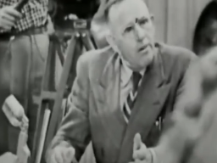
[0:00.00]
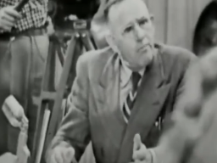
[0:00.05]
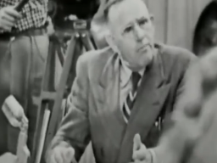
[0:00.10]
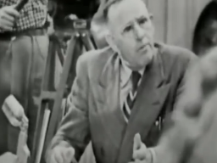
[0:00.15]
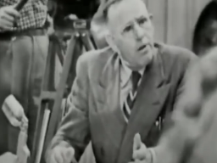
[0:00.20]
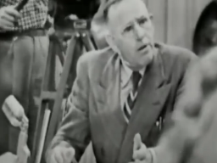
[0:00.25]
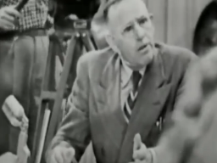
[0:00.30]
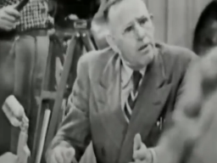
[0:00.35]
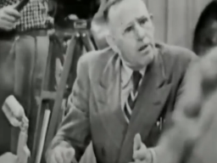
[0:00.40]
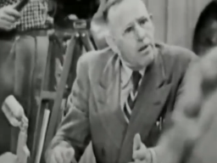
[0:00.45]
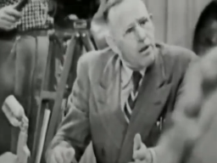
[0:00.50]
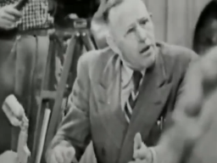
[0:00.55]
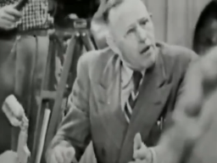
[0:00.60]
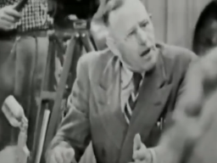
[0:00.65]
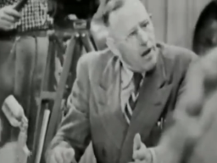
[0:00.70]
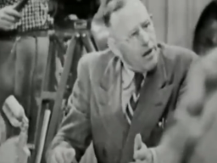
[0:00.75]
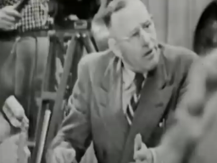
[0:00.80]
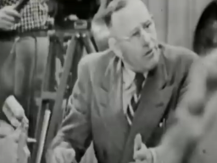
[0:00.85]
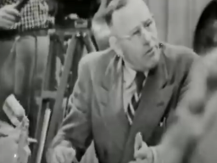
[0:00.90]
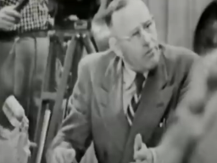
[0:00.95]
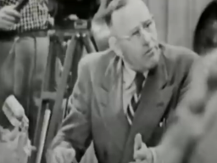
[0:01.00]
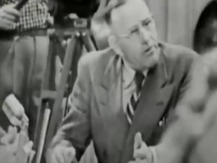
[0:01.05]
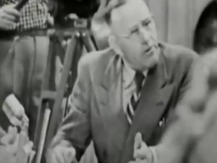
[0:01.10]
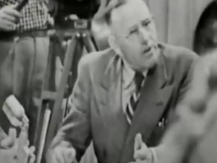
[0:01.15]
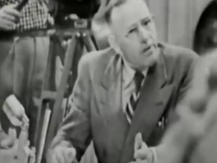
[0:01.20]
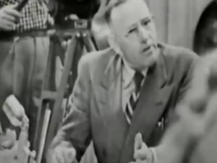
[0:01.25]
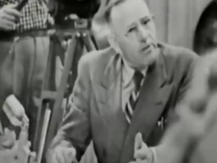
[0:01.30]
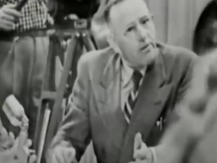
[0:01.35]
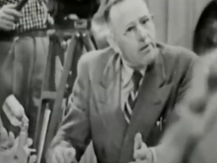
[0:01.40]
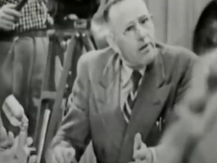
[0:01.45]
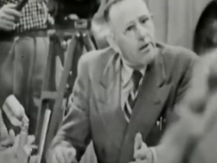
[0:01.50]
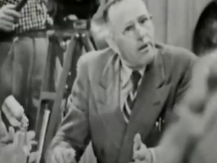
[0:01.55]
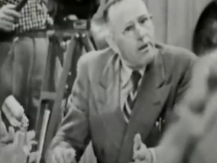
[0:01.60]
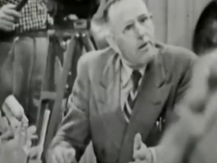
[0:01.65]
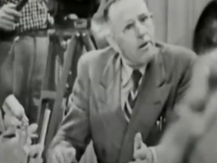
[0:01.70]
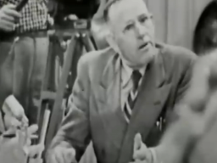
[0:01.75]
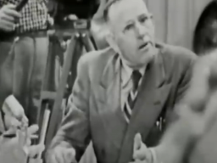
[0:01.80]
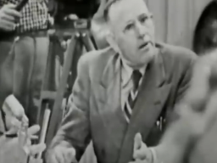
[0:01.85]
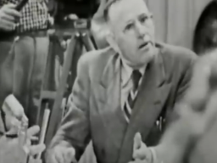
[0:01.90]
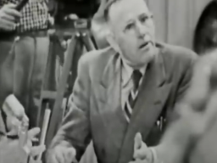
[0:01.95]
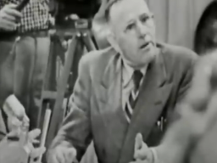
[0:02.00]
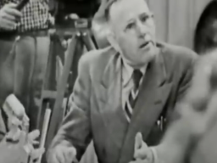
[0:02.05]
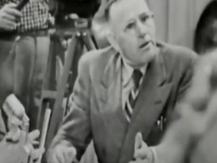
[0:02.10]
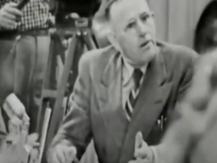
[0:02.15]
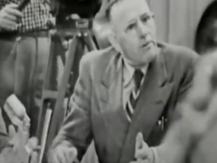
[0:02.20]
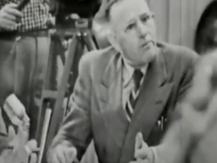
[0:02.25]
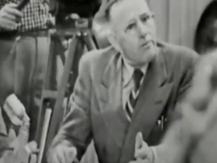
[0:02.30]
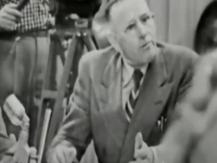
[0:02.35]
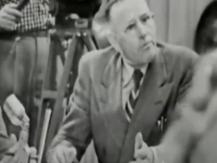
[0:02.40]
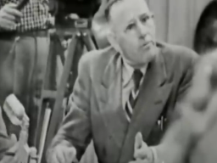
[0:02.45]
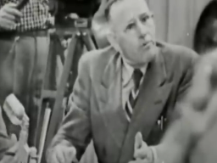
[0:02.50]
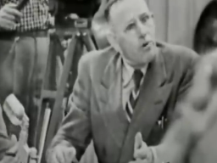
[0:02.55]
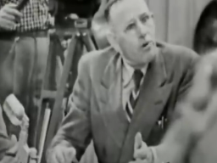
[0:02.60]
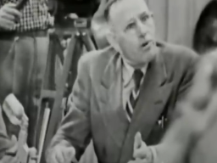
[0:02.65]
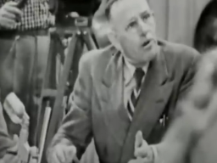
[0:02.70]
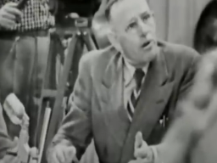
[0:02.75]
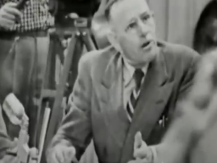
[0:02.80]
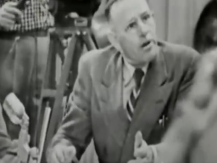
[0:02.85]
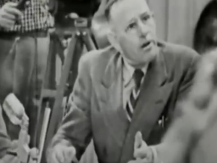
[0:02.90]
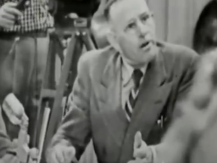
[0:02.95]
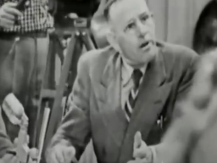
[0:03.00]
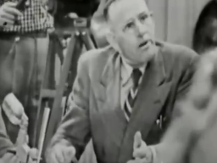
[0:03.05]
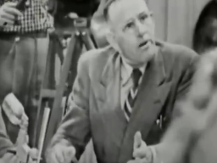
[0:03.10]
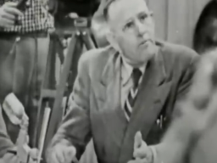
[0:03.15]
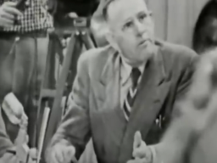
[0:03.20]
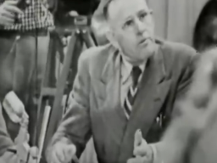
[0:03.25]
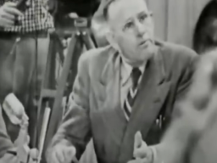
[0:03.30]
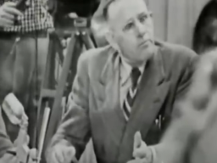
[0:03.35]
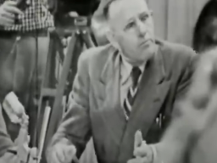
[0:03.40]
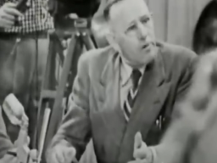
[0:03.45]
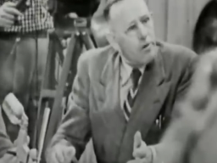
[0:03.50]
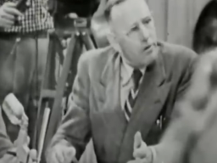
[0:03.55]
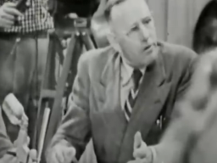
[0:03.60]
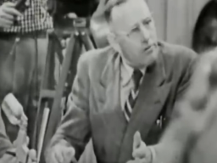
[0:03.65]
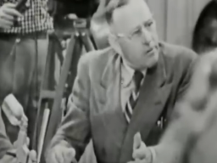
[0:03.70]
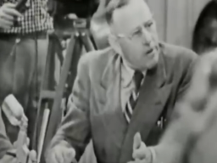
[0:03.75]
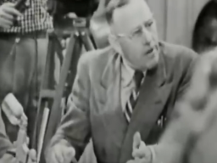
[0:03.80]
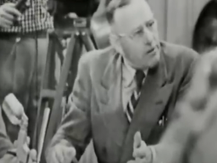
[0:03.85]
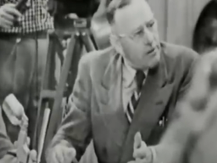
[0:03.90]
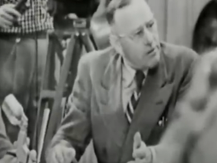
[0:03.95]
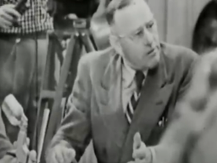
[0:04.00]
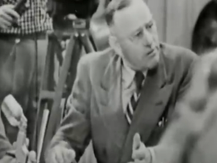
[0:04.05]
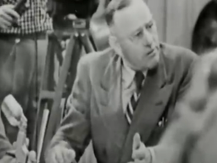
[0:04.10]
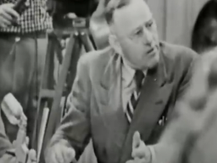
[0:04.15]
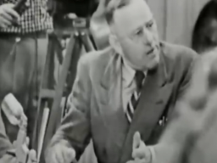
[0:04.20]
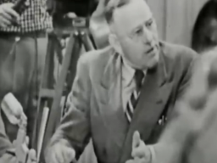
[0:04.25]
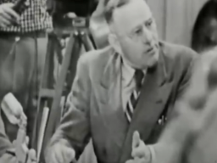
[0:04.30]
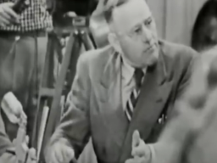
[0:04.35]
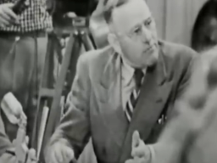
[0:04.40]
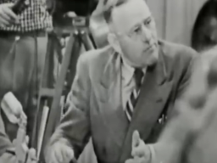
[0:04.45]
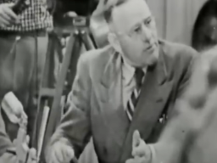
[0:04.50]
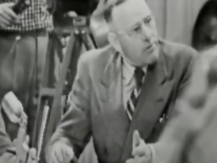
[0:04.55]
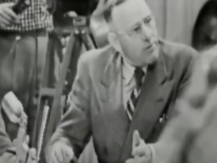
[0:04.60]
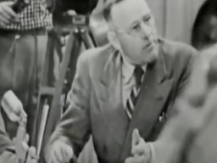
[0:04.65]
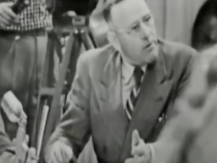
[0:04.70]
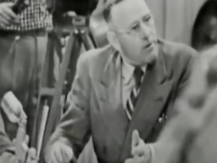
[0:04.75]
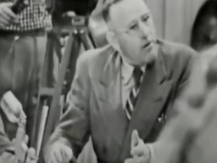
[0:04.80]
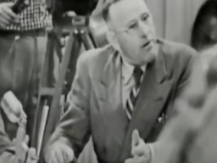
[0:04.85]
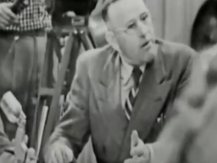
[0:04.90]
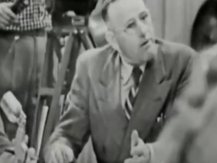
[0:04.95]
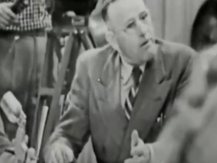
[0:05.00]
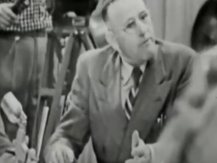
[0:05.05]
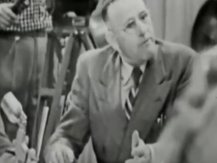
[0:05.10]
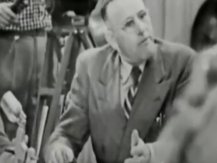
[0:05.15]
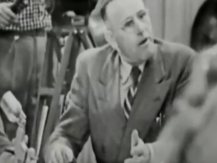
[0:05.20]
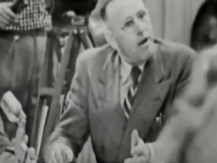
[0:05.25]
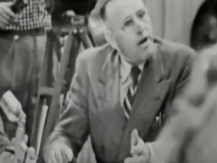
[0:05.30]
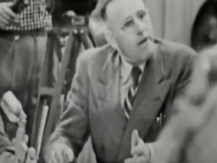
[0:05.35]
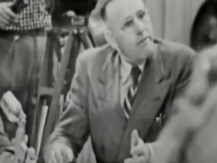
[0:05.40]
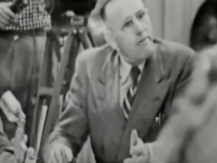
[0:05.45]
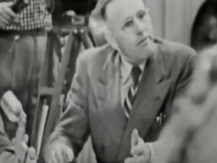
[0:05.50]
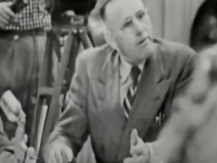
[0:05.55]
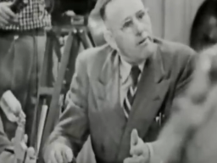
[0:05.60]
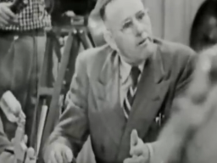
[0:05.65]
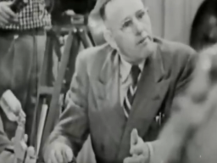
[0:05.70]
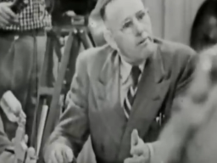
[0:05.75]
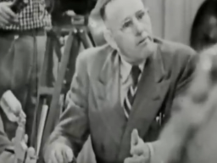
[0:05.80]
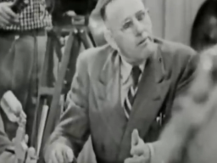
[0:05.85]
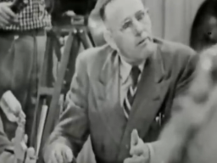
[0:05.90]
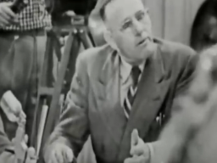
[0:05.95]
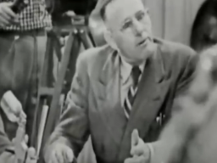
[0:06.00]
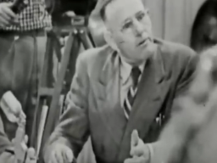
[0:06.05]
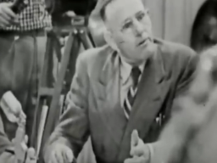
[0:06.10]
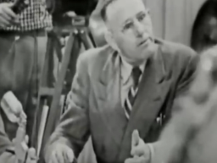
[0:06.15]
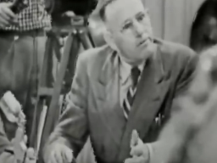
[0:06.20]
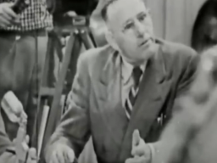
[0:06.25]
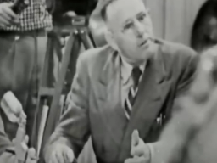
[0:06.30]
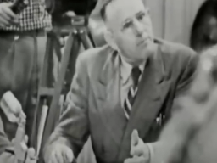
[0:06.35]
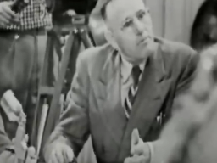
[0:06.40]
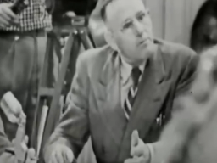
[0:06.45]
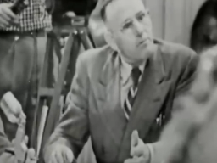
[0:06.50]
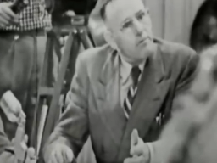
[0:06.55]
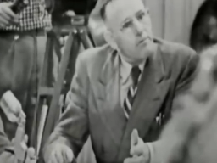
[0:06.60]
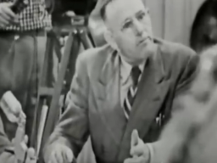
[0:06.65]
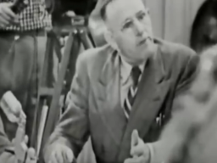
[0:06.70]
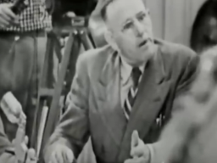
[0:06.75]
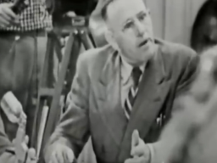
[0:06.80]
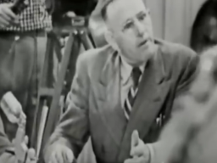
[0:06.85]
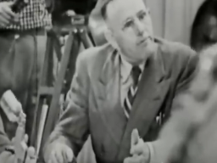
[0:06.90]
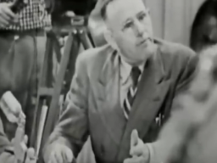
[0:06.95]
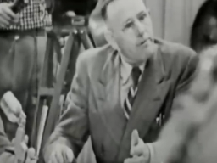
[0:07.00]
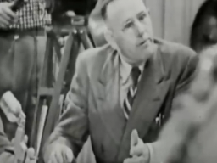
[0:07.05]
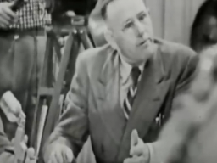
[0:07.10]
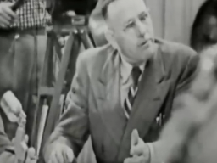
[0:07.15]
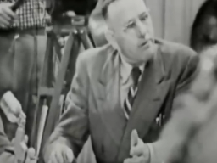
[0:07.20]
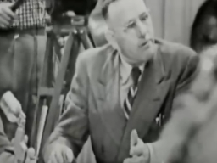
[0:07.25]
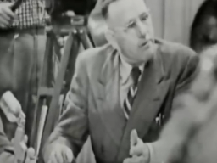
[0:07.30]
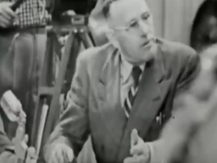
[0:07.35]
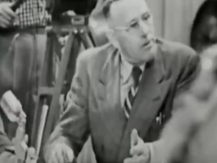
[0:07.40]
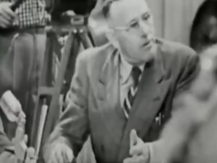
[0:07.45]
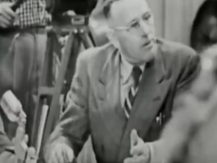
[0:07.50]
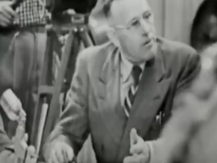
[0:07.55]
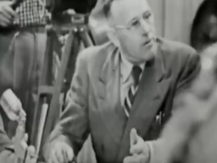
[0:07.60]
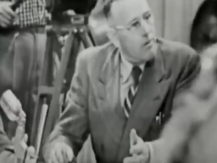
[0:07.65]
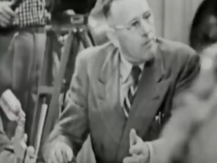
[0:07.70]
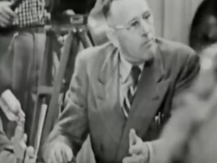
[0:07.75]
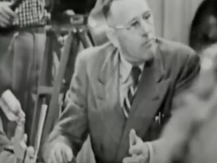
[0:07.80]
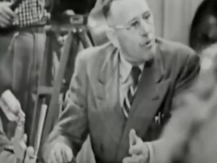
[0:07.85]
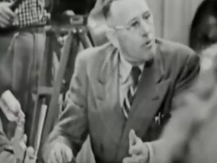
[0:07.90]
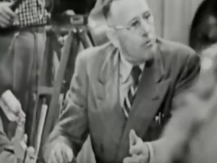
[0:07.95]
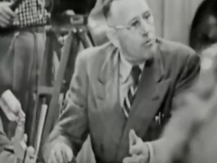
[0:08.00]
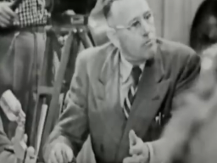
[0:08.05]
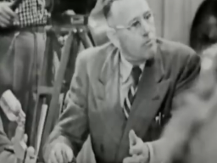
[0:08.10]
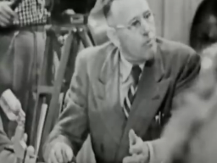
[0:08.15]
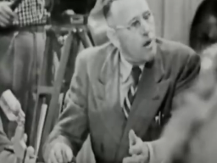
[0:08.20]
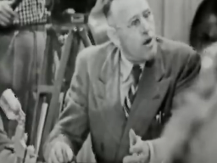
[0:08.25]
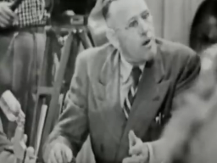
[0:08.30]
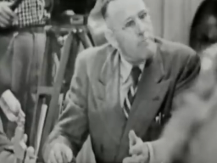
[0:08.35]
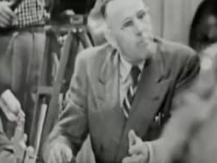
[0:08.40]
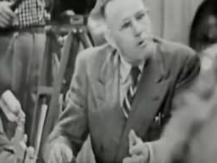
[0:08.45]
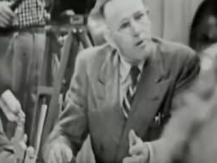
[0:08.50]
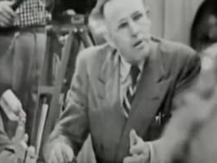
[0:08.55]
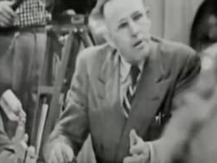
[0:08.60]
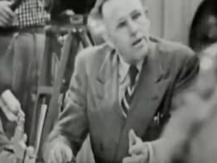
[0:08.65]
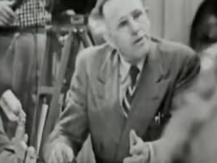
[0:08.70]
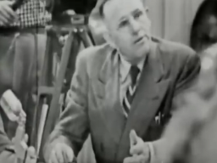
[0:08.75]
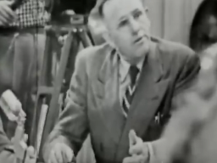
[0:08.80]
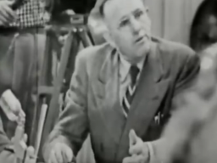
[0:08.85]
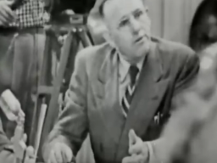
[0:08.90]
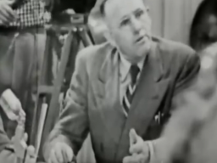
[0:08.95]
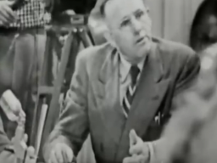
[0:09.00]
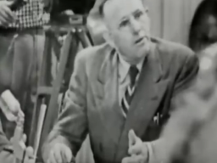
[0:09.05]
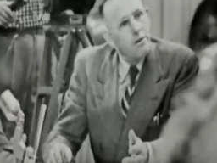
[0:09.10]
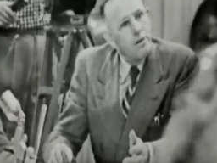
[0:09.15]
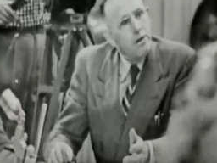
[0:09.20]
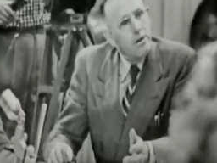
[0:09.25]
But uh, I don't think the the rural area with Winterset setting with uh, 500, uh, some over 500 uh, most population,